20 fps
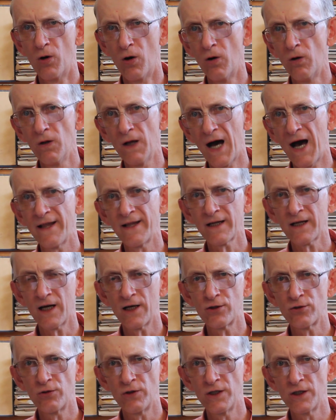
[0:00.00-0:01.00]
all other
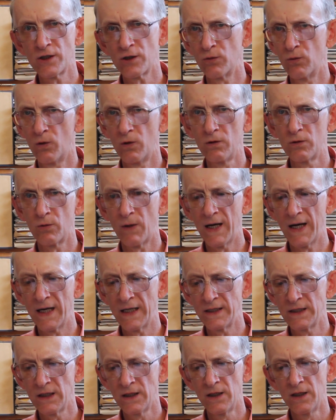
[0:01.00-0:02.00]
countries
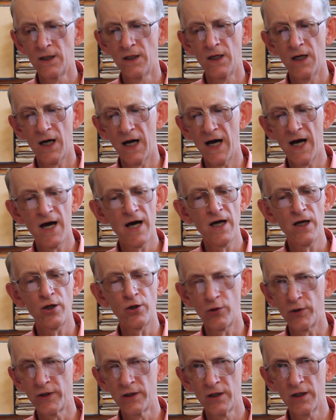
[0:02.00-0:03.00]
worldwide are
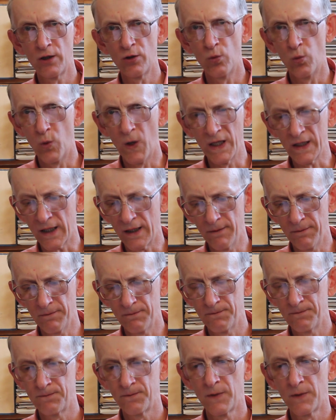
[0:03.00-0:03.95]
really welcome